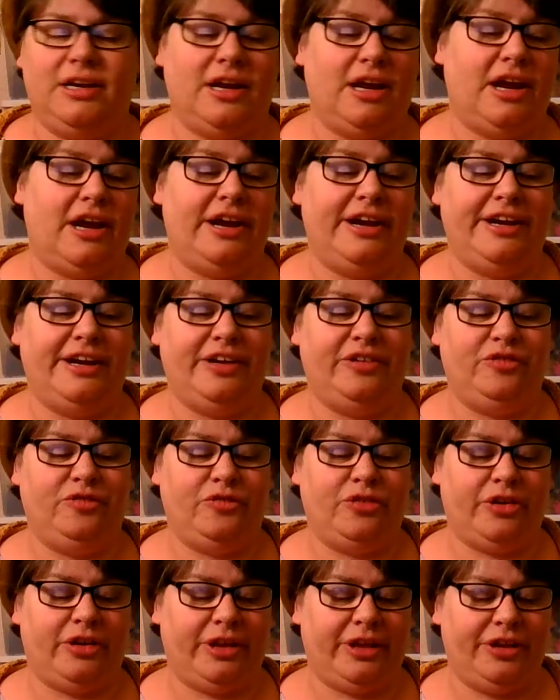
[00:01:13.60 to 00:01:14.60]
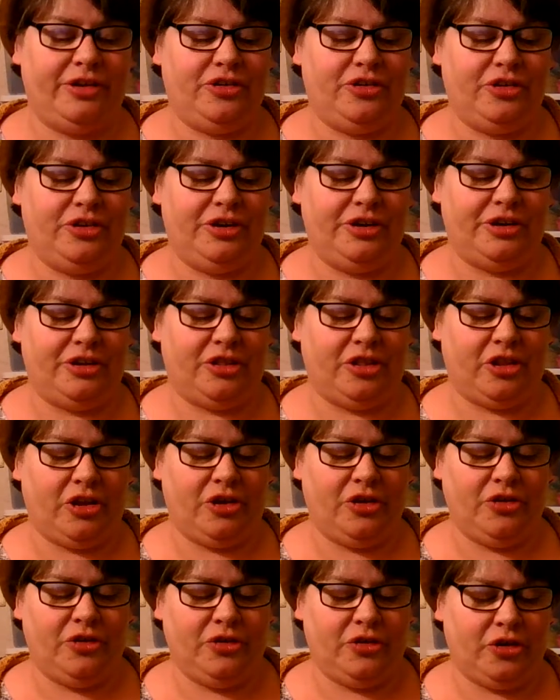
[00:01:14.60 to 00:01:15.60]
I really couldn't
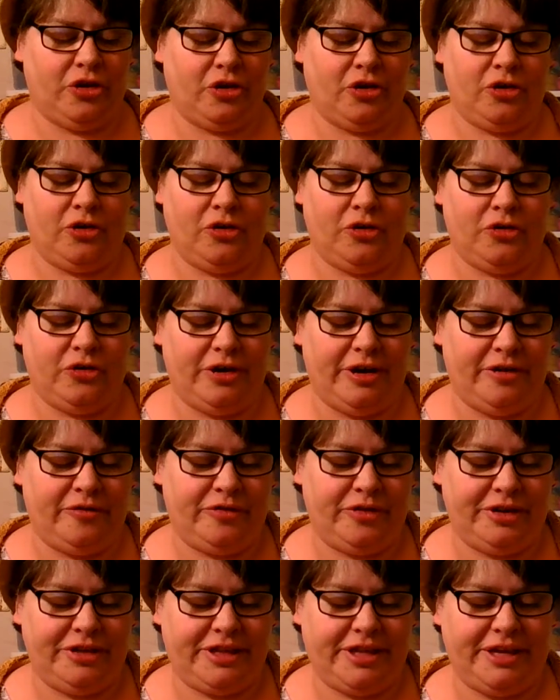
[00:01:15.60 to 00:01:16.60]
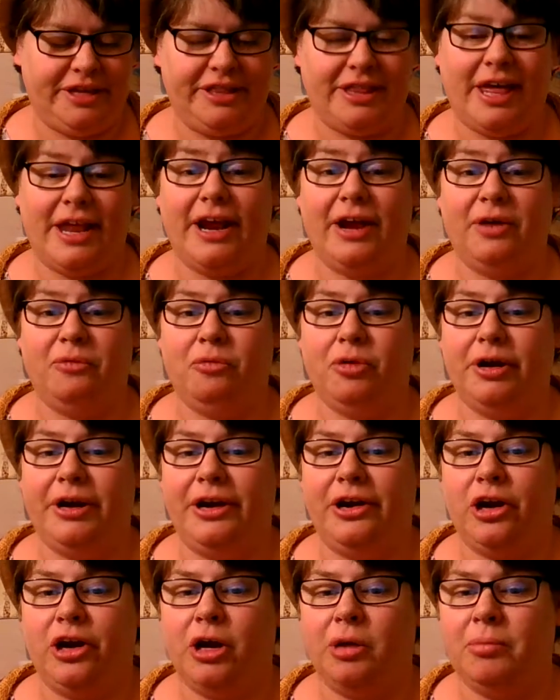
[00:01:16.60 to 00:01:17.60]
load everything that I
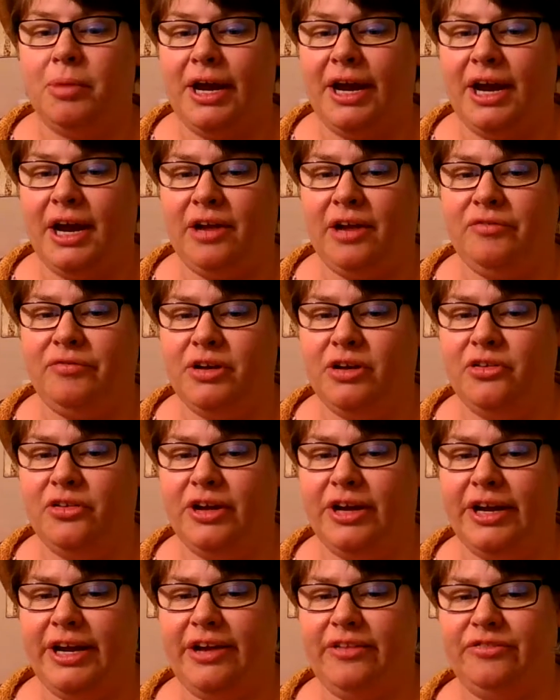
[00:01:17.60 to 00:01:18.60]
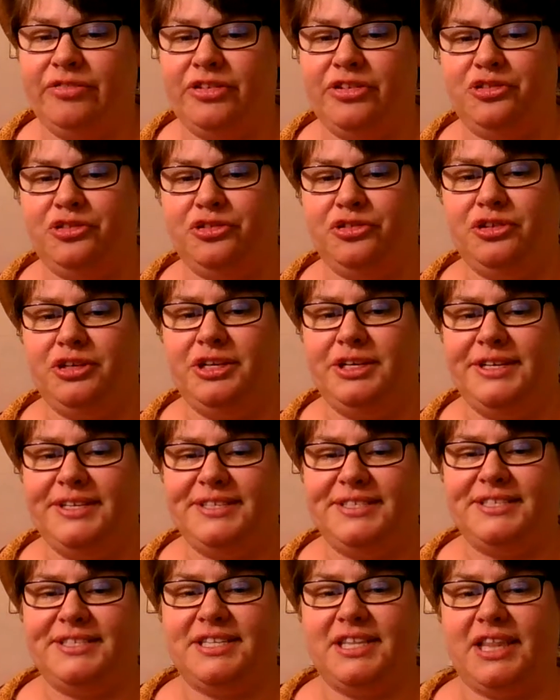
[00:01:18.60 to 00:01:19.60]
wanted on my iPhone. I have to
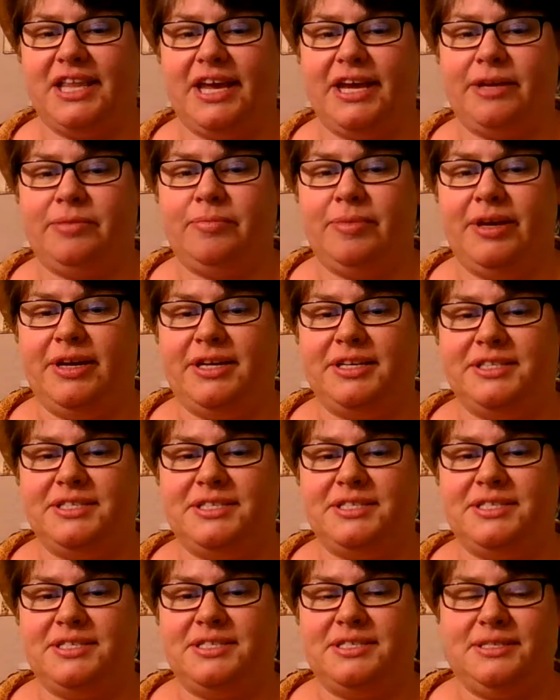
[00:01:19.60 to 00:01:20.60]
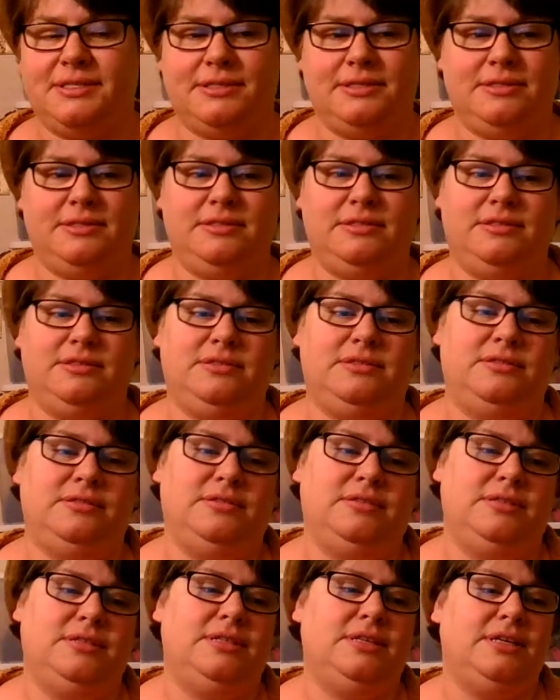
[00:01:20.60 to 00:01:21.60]
select because
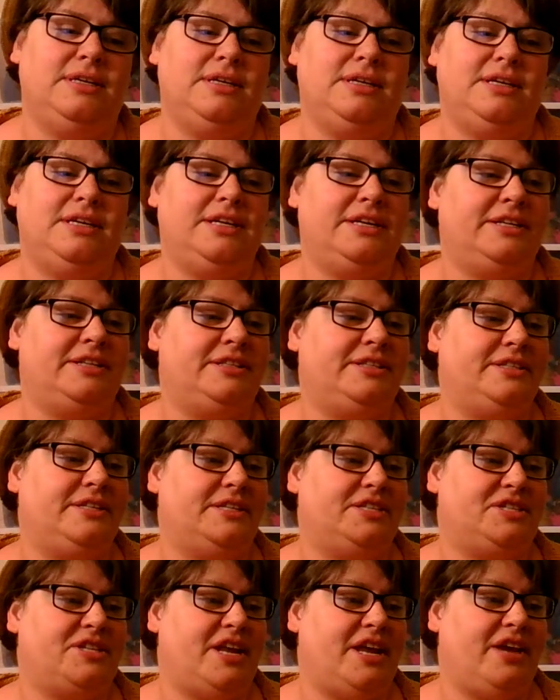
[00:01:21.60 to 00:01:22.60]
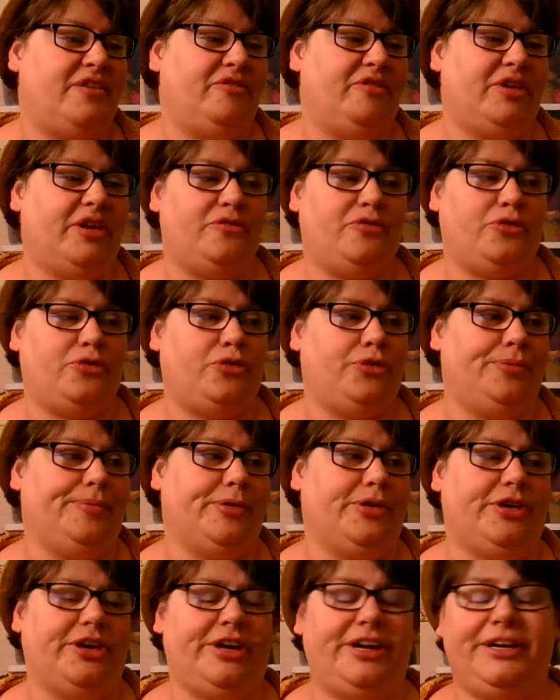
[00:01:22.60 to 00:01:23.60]
it doesn't have enough room
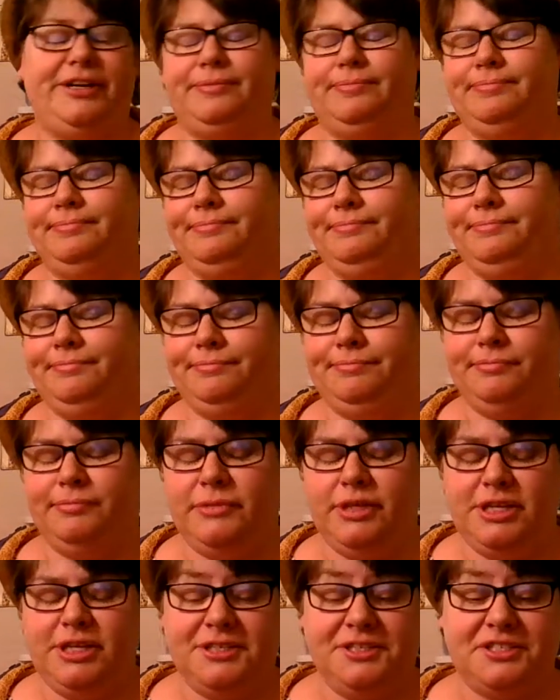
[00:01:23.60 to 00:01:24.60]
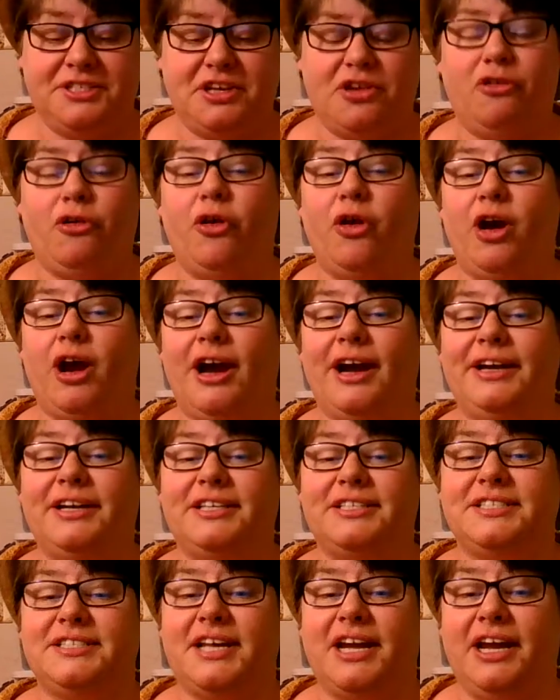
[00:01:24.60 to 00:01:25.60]
on it. So I
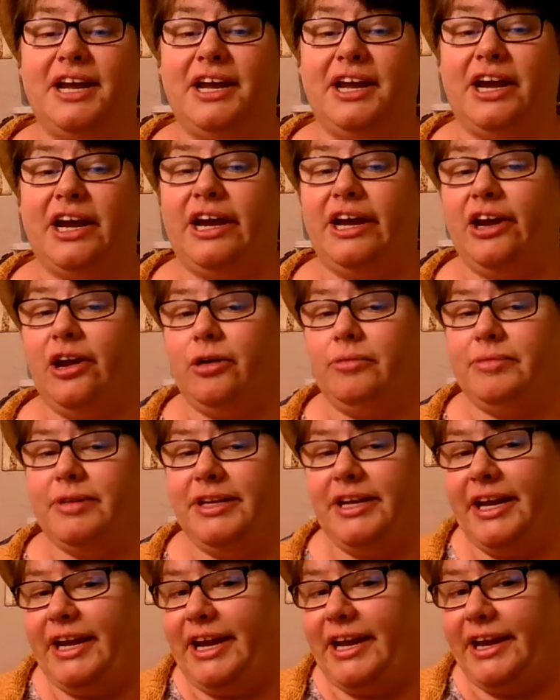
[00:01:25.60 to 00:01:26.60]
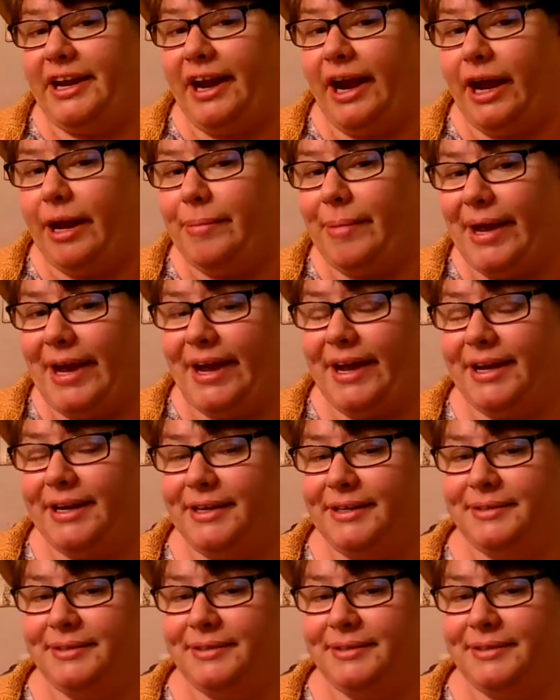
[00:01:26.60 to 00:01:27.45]
opted to get an iPad.